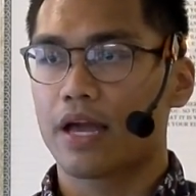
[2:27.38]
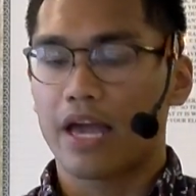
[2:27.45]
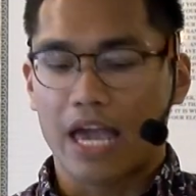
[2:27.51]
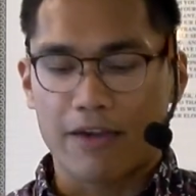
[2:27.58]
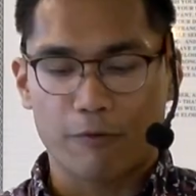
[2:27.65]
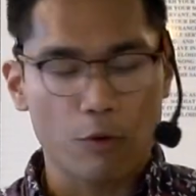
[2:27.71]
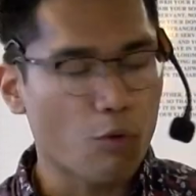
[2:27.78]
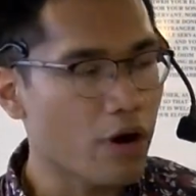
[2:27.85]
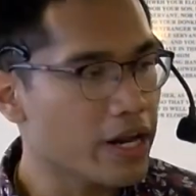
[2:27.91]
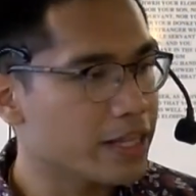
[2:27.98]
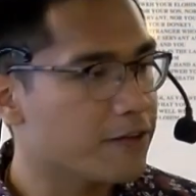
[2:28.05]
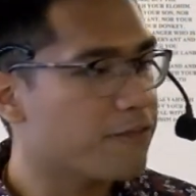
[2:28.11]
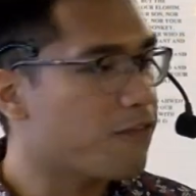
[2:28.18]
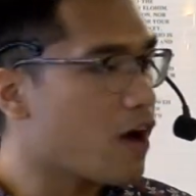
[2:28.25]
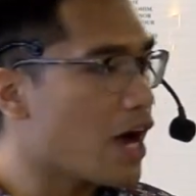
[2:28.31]
If we want to
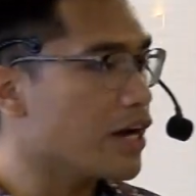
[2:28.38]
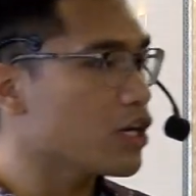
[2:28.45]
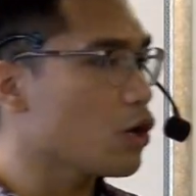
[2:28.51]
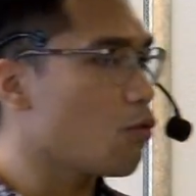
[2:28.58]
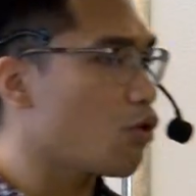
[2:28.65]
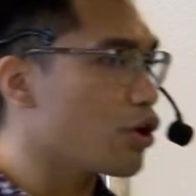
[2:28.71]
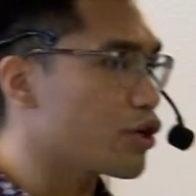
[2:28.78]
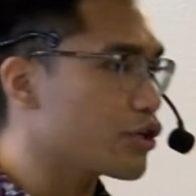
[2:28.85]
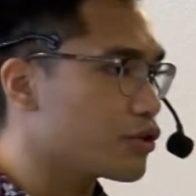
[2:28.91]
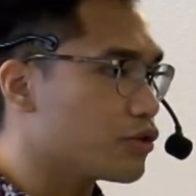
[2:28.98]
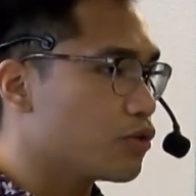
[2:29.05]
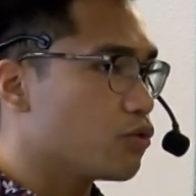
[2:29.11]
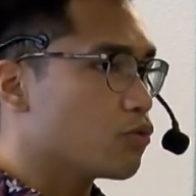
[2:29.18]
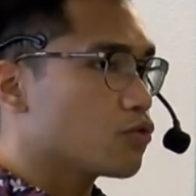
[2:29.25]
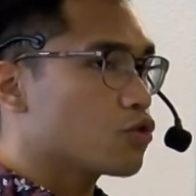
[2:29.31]
define the
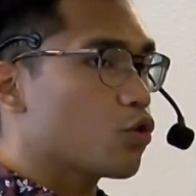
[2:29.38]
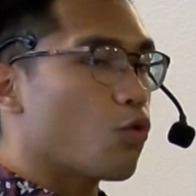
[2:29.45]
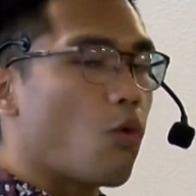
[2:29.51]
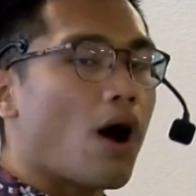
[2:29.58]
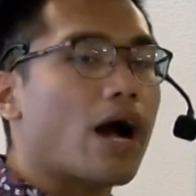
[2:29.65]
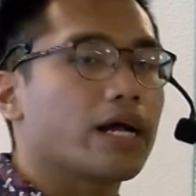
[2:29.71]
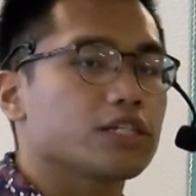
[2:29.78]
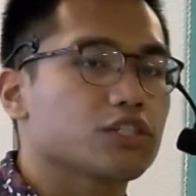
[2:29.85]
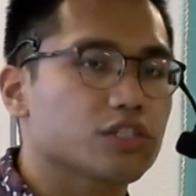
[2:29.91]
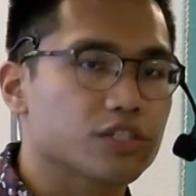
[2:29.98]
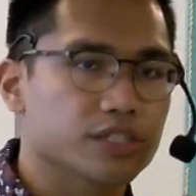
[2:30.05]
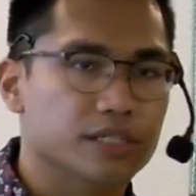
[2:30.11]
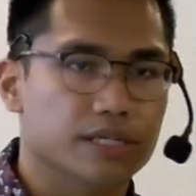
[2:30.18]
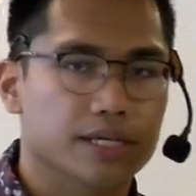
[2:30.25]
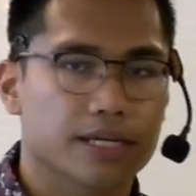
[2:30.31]
word to watch,
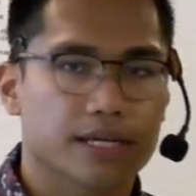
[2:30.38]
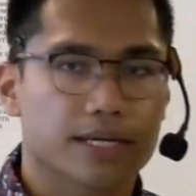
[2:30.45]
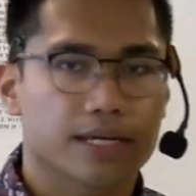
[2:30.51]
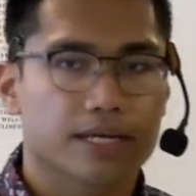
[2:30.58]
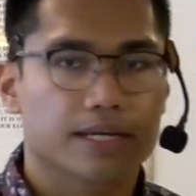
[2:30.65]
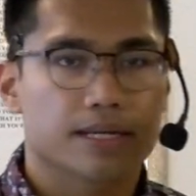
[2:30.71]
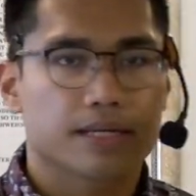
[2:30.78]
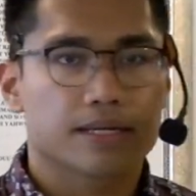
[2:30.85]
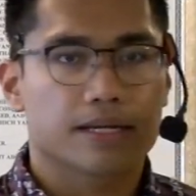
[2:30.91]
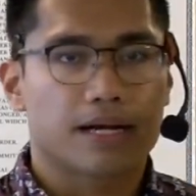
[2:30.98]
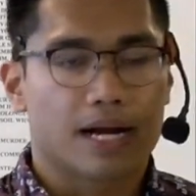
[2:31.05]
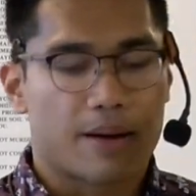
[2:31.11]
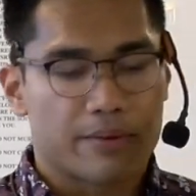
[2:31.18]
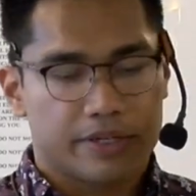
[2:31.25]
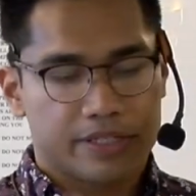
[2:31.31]

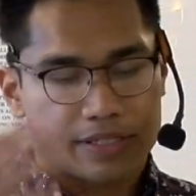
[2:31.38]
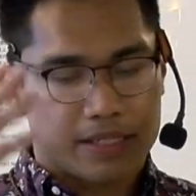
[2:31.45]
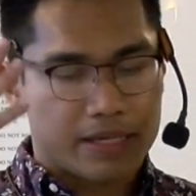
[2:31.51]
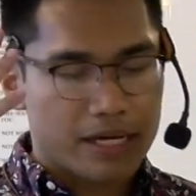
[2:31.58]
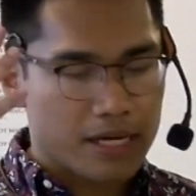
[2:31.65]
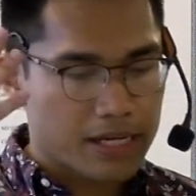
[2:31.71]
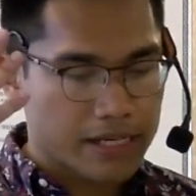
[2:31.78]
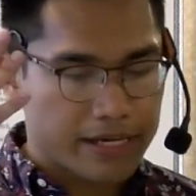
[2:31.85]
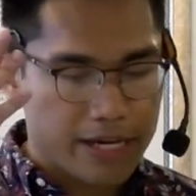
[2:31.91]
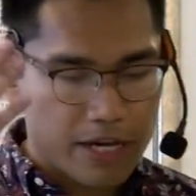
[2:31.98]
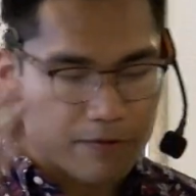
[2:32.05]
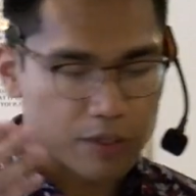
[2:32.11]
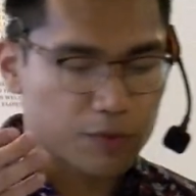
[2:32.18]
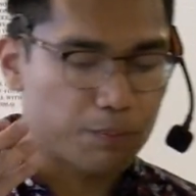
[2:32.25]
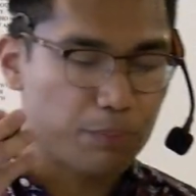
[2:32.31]
I'm just gonna give
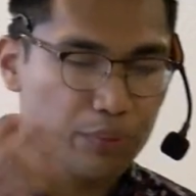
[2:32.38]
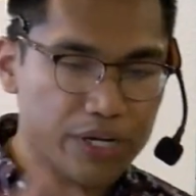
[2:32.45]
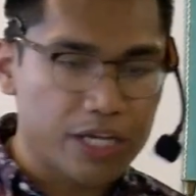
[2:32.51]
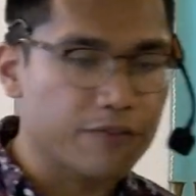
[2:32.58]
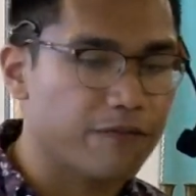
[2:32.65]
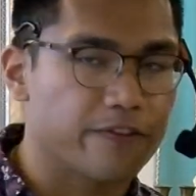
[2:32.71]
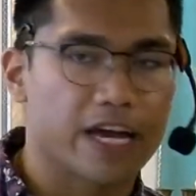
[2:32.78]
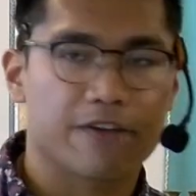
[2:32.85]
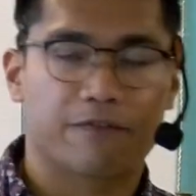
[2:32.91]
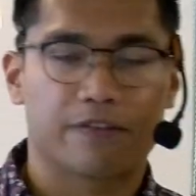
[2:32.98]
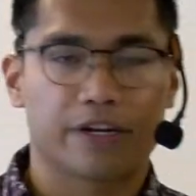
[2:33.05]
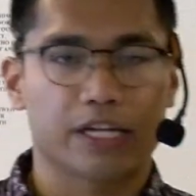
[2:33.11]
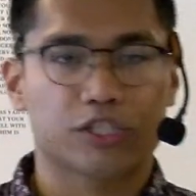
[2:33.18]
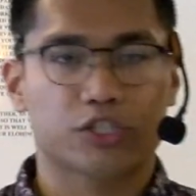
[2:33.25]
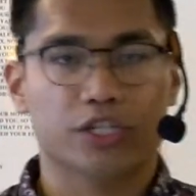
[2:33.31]
a brief
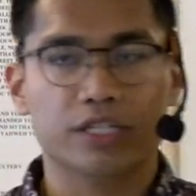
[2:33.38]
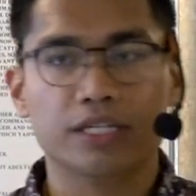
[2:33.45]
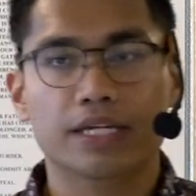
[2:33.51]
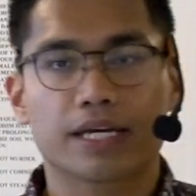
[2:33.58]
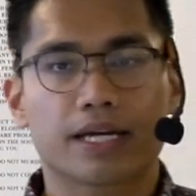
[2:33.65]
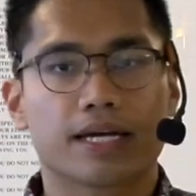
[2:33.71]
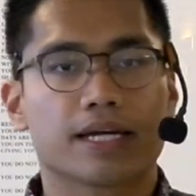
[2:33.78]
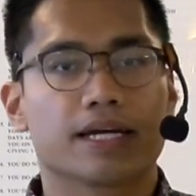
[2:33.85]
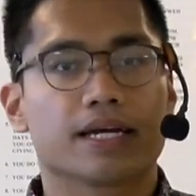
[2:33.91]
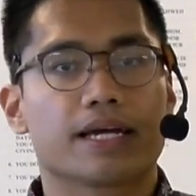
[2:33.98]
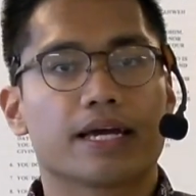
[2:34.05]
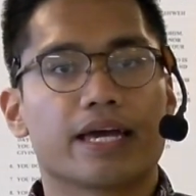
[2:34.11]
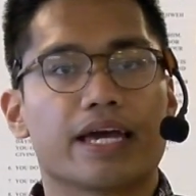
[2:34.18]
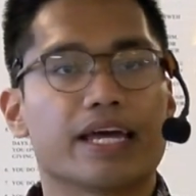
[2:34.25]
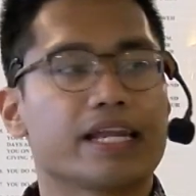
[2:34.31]
definition.
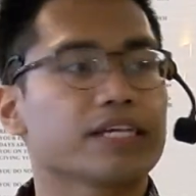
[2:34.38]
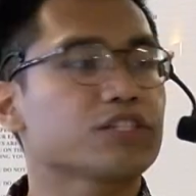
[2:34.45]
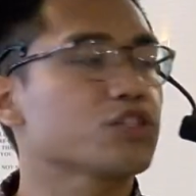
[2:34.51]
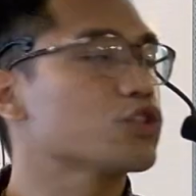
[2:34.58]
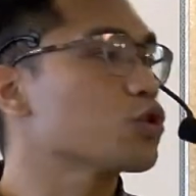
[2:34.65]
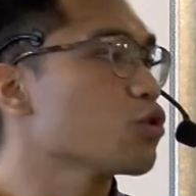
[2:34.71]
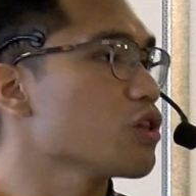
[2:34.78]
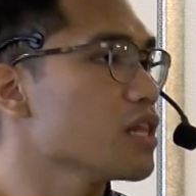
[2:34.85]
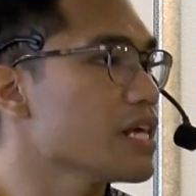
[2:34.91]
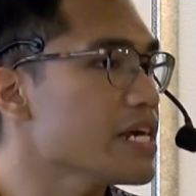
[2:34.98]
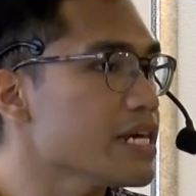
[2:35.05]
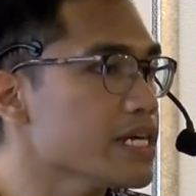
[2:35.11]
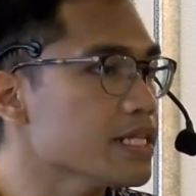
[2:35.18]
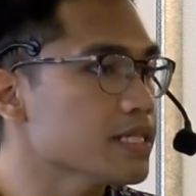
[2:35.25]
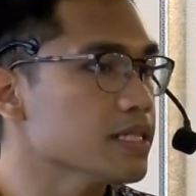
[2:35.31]
It is to
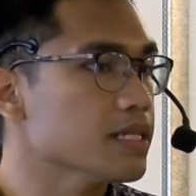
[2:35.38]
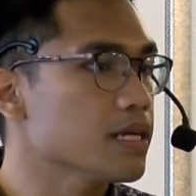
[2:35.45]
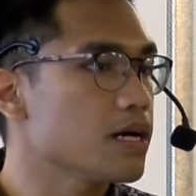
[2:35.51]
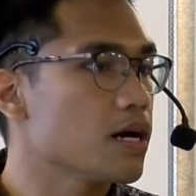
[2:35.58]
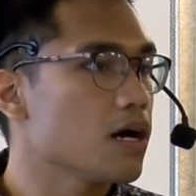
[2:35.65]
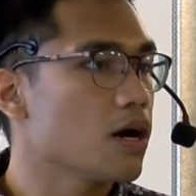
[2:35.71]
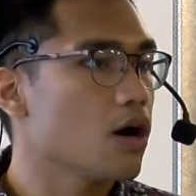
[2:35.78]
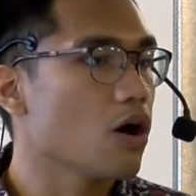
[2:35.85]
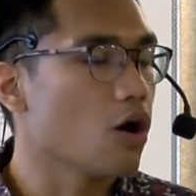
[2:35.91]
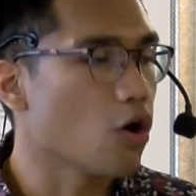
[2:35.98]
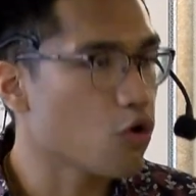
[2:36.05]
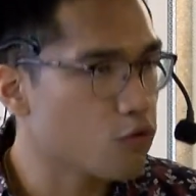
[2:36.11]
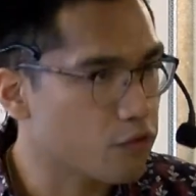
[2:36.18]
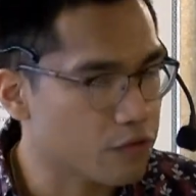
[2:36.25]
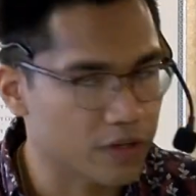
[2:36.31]
lean
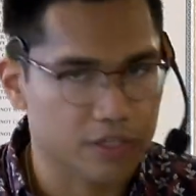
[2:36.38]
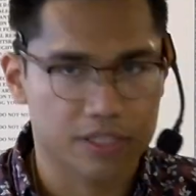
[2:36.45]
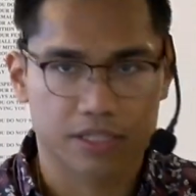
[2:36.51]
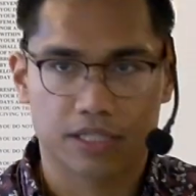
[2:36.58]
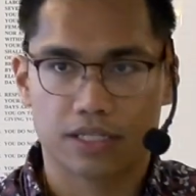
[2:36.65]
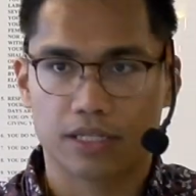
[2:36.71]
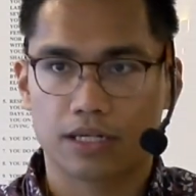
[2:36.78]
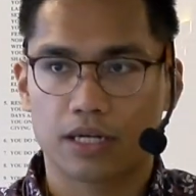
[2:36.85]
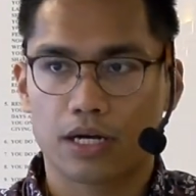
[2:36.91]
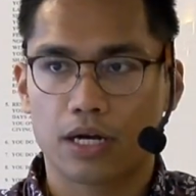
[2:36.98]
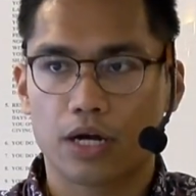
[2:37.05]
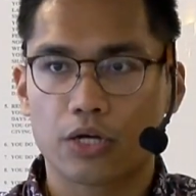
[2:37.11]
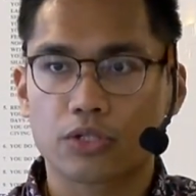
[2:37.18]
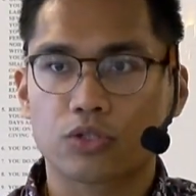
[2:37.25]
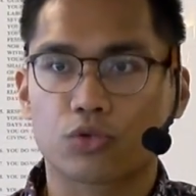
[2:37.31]
over,
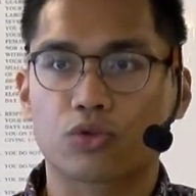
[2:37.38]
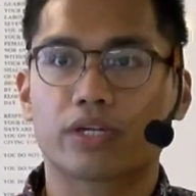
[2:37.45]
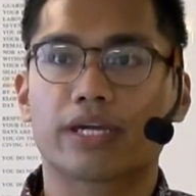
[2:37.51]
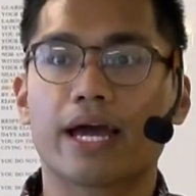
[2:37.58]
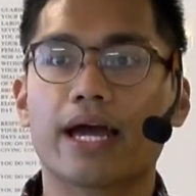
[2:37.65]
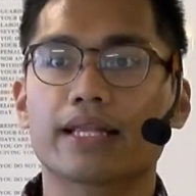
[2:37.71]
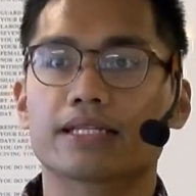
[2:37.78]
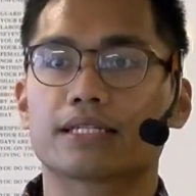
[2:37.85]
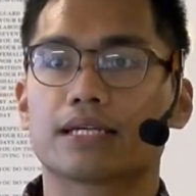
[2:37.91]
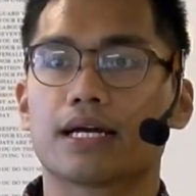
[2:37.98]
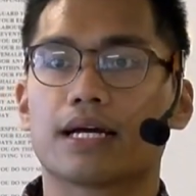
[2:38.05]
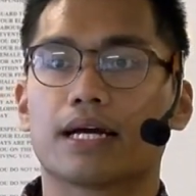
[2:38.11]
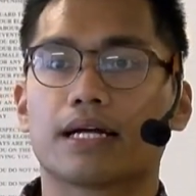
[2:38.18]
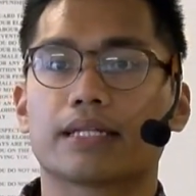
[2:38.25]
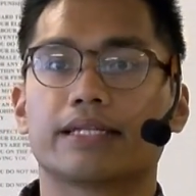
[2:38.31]
to get
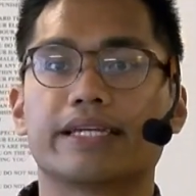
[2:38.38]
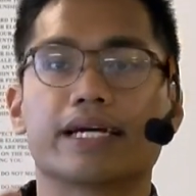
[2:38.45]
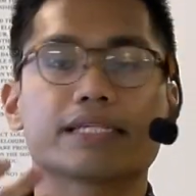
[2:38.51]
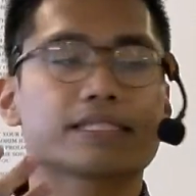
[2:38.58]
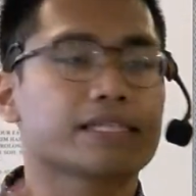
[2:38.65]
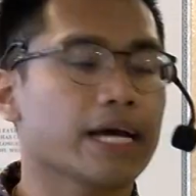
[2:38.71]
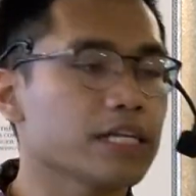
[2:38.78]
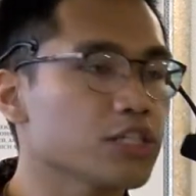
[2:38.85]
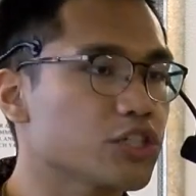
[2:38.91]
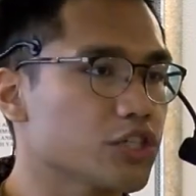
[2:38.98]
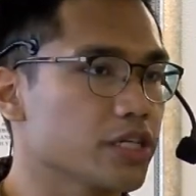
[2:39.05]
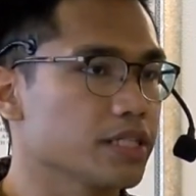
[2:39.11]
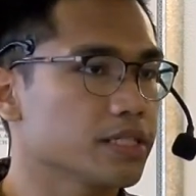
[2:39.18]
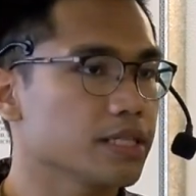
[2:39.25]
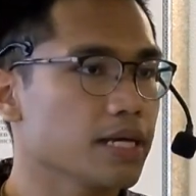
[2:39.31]
the
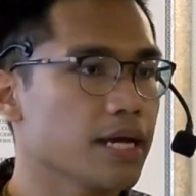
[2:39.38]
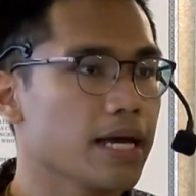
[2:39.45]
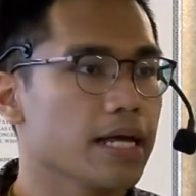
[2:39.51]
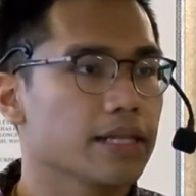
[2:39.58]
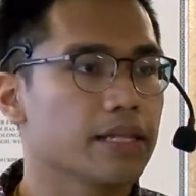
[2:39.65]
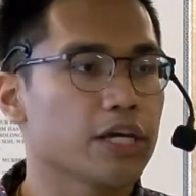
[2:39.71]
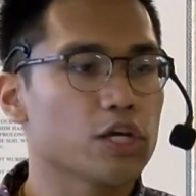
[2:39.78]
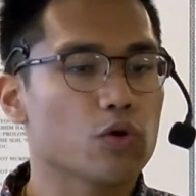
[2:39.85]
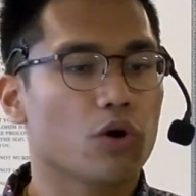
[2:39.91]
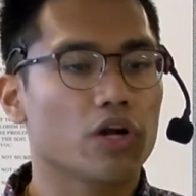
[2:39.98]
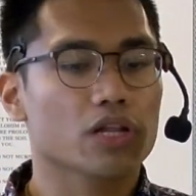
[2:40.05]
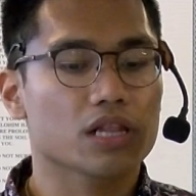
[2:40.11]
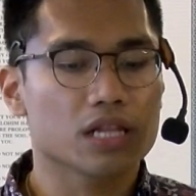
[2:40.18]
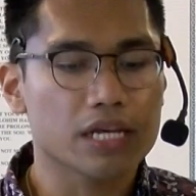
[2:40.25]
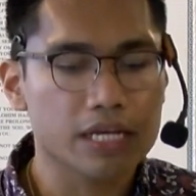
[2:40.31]
attention that you are
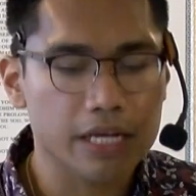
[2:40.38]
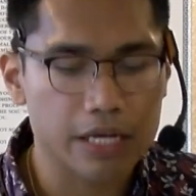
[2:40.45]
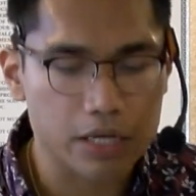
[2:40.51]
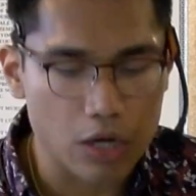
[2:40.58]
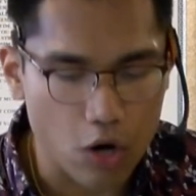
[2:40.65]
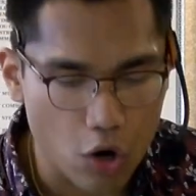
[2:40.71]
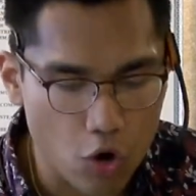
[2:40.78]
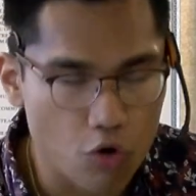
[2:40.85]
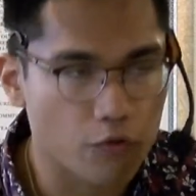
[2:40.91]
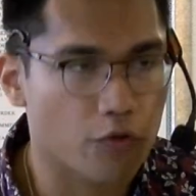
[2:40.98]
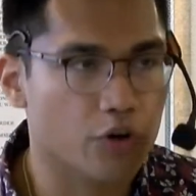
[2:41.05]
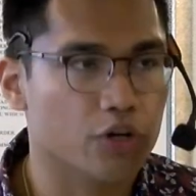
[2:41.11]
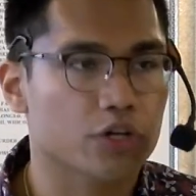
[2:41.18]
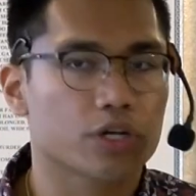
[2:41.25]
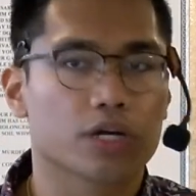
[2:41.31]
leaning
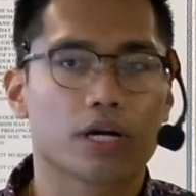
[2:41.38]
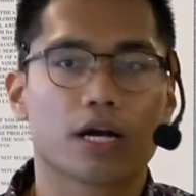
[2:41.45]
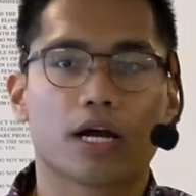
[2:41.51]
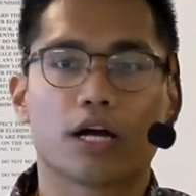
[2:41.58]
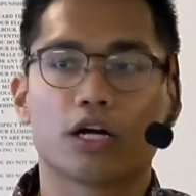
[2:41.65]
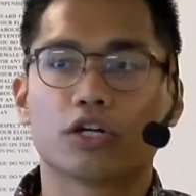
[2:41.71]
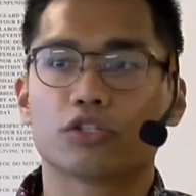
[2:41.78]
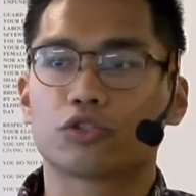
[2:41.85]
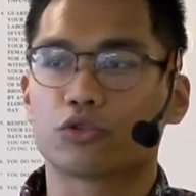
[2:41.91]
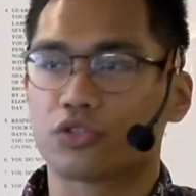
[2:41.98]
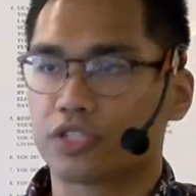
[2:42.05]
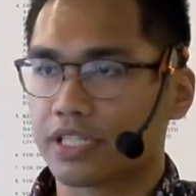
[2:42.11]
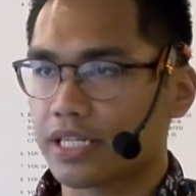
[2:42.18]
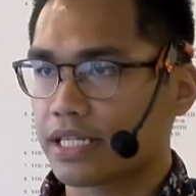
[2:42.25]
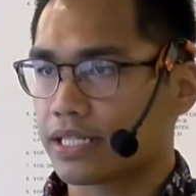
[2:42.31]
over to
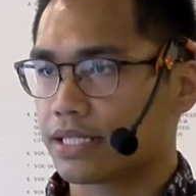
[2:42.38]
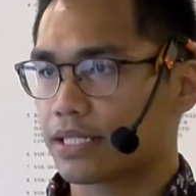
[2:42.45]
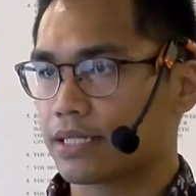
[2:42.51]
see.